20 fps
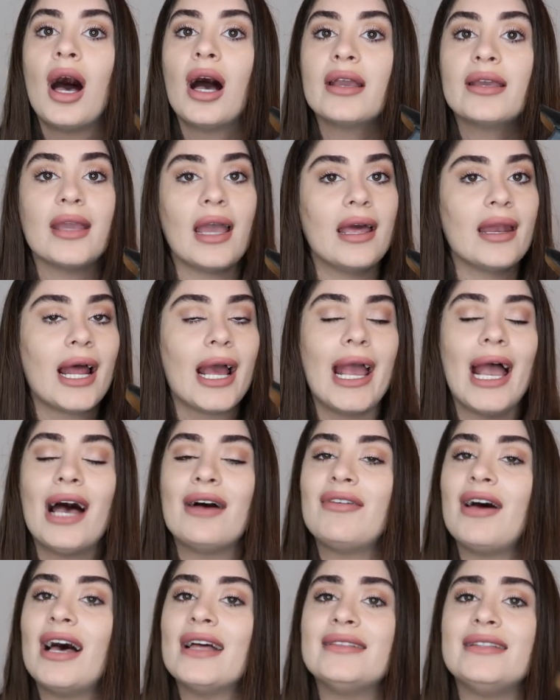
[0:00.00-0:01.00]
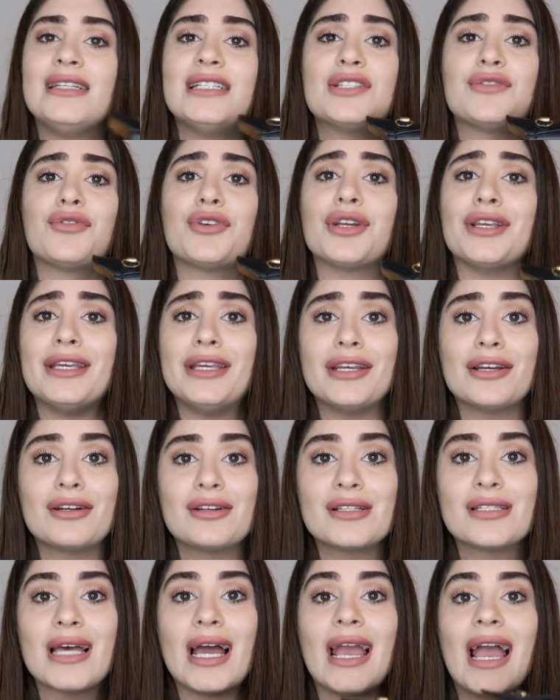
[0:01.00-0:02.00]
again, I have had these for
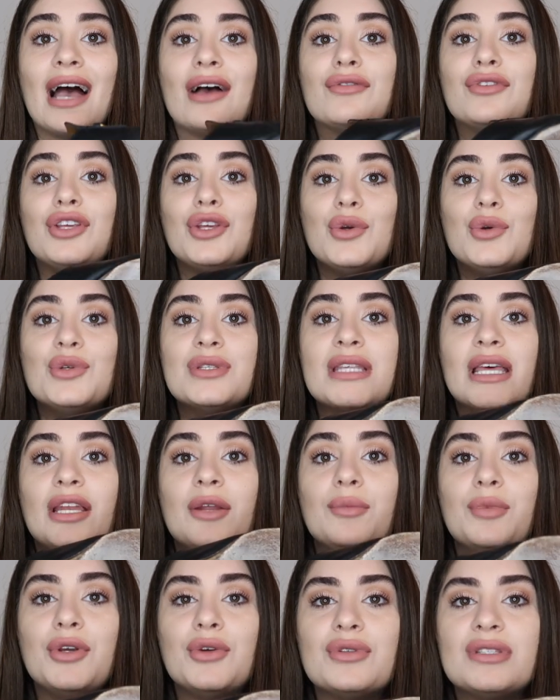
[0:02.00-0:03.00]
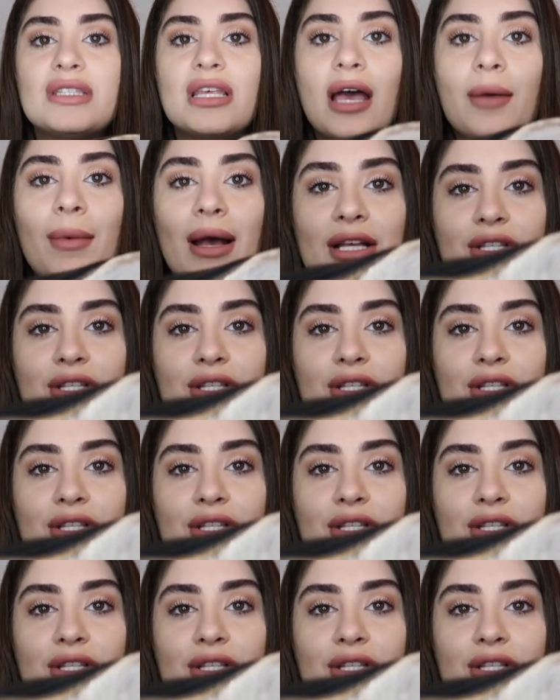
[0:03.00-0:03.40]
years. I have used and abused them.